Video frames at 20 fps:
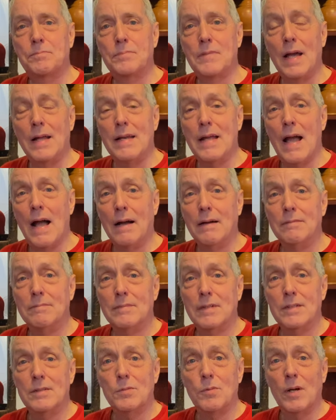And yeah,
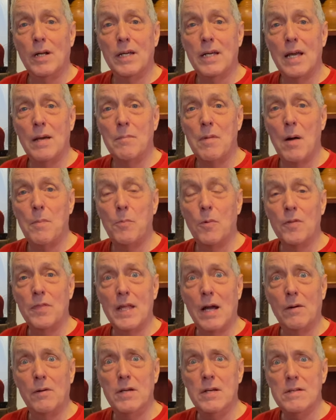that's what I came up with.
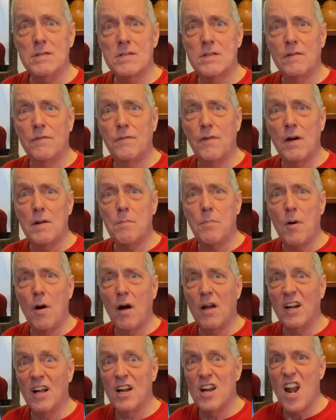Now, here's the fun
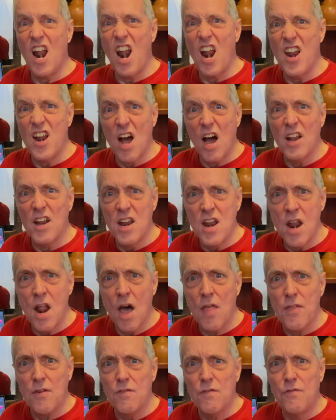part.
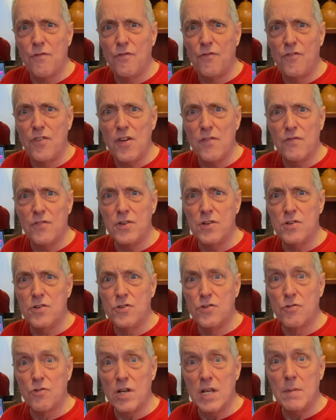Another vivid
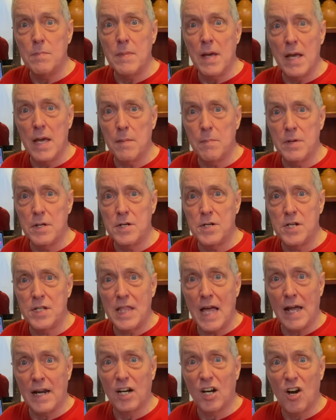dream image
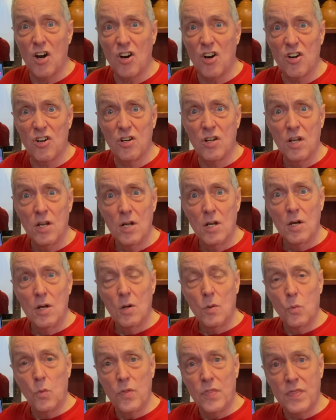that occurred
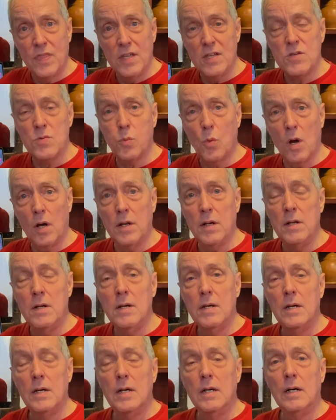with this one,
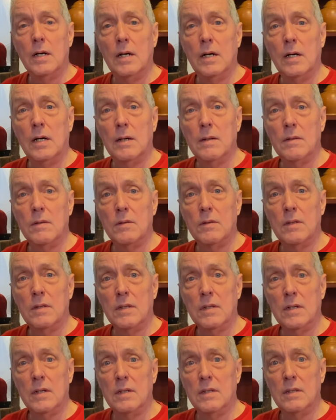
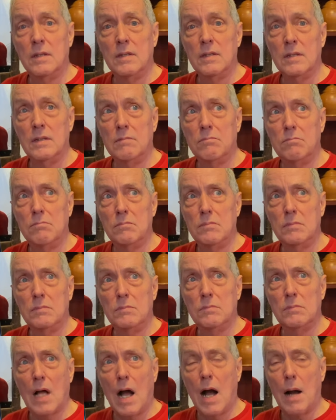the
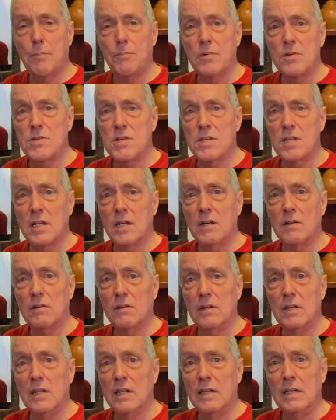opera singer
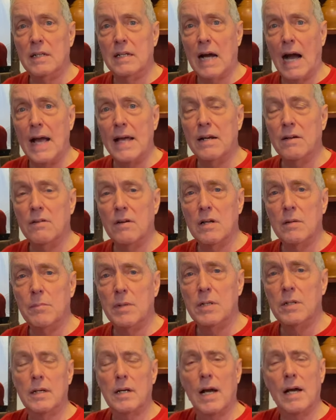in a diner
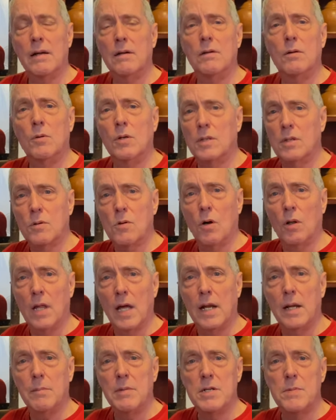image. I don't know what to call
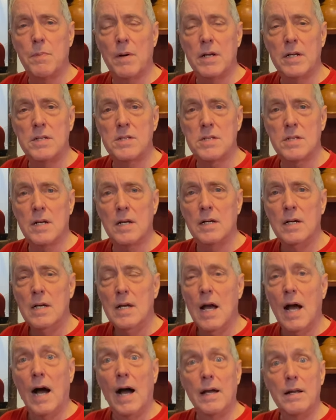that image, but
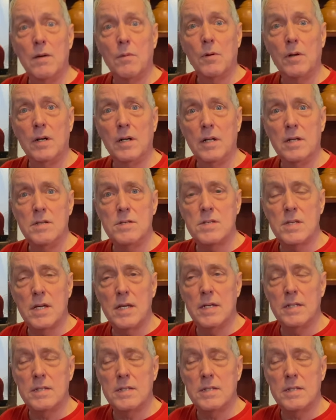I know what it is.